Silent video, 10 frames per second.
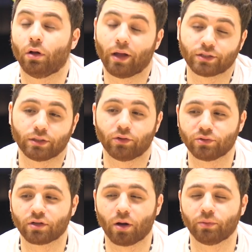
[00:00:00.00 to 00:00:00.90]
actually, there
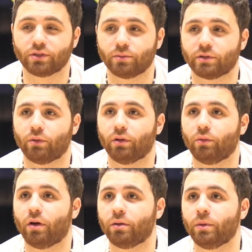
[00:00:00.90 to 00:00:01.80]
was a couple teams that really
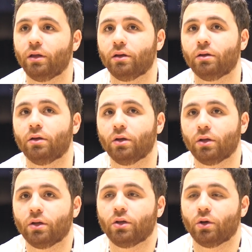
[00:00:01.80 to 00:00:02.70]
wanted me, and
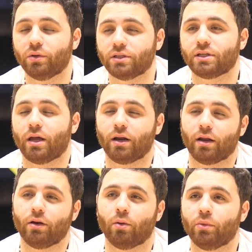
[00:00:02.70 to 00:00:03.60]
you know, we decided
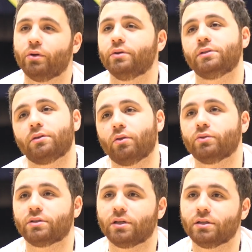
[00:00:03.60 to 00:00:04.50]
on numbers and
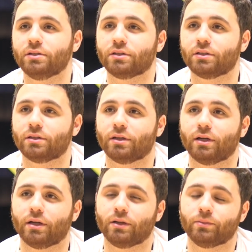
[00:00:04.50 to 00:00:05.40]
those things, and
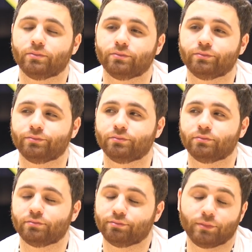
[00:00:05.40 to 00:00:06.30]
yeah,
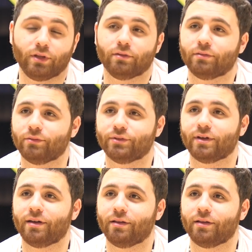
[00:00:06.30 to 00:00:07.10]
we decided.